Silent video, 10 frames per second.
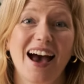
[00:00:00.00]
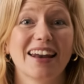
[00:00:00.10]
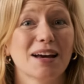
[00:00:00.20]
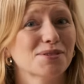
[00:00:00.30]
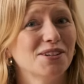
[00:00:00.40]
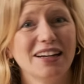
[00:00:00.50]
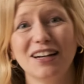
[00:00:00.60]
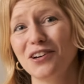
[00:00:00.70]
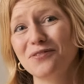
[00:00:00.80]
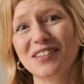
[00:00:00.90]
I'd absolutely
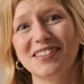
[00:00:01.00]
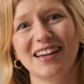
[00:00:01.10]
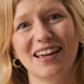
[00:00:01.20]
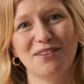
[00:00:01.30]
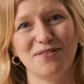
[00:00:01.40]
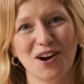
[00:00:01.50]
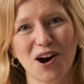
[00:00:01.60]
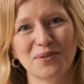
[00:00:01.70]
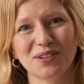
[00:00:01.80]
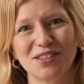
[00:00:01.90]
love to see any of the
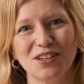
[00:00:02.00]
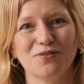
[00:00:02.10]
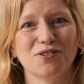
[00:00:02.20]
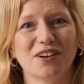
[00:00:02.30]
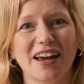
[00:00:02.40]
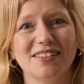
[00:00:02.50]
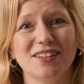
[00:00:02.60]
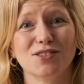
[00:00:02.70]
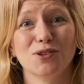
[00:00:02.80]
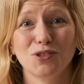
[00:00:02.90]
artworks that you've
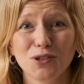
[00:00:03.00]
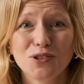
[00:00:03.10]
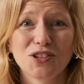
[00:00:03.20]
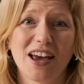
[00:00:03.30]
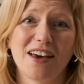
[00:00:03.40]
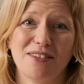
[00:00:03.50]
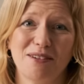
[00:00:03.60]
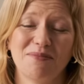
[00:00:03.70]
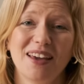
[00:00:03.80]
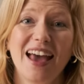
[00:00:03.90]
created, so do share
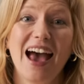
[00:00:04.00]
them,